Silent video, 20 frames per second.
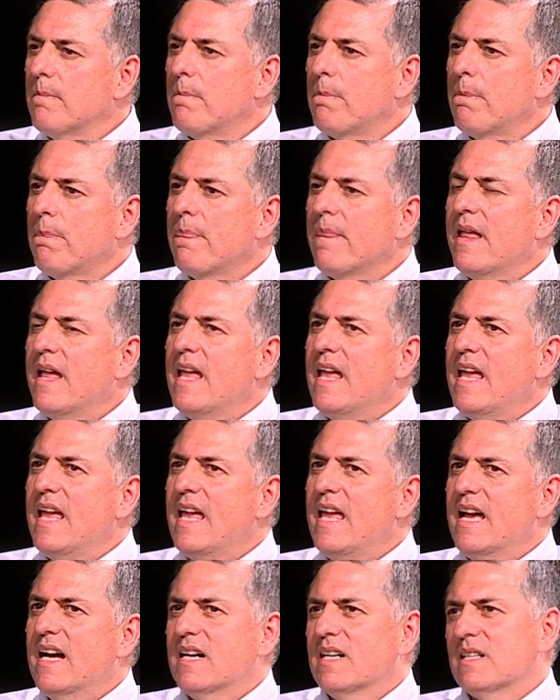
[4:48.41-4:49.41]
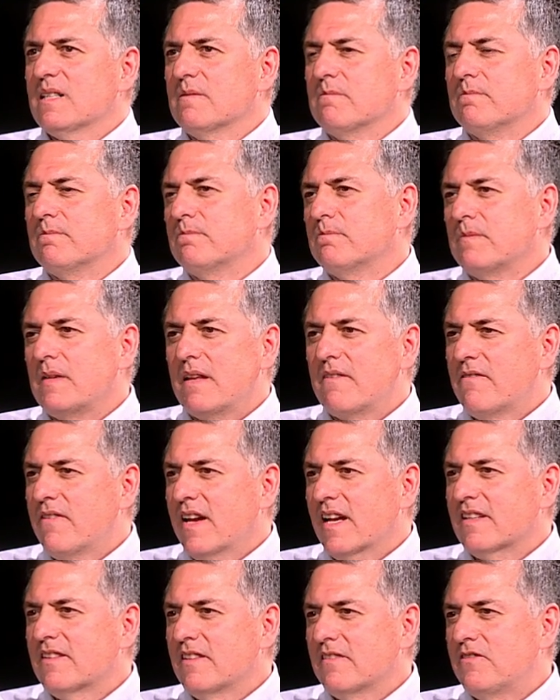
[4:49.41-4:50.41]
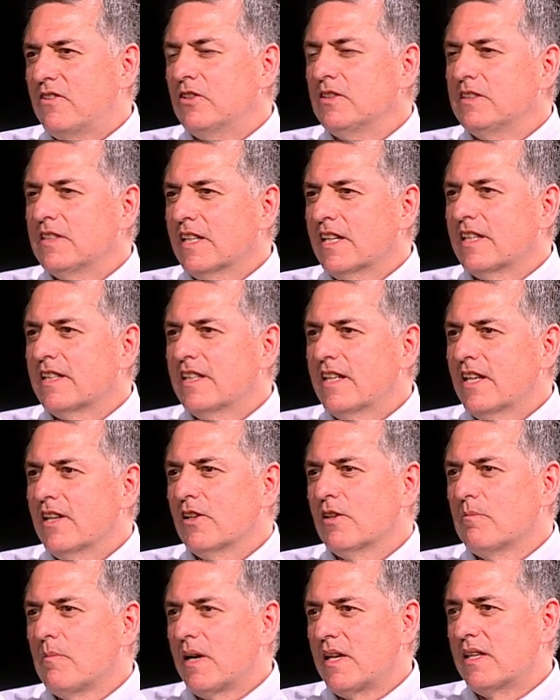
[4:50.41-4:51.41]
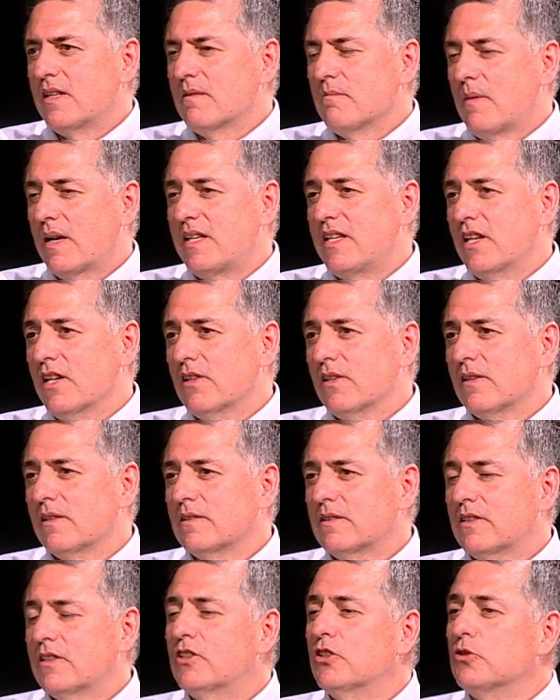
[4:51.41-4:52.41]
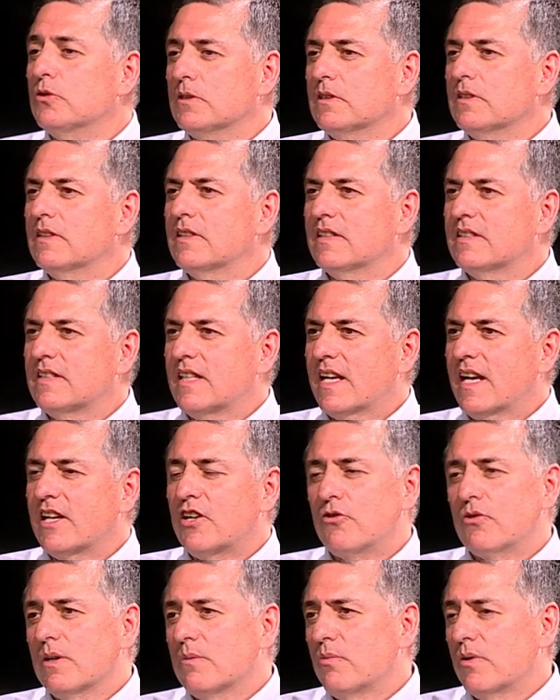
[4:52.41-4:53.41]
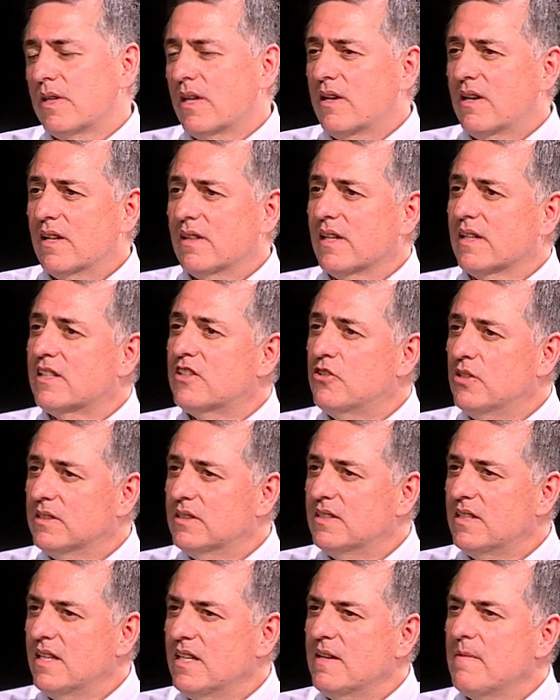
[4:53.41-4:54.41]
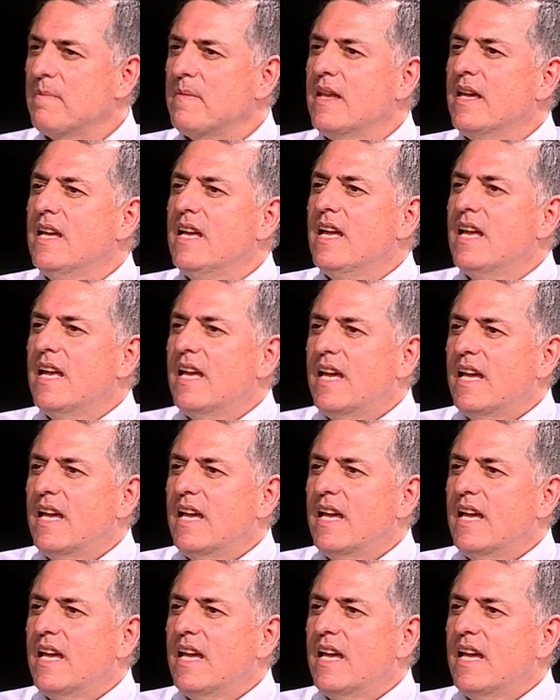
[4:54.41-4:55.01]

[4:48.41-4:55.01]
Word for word: Mm-hmm. Um, in fact, the first thing I tell my, my Yale students is that I grew up without electricity mm-hmm.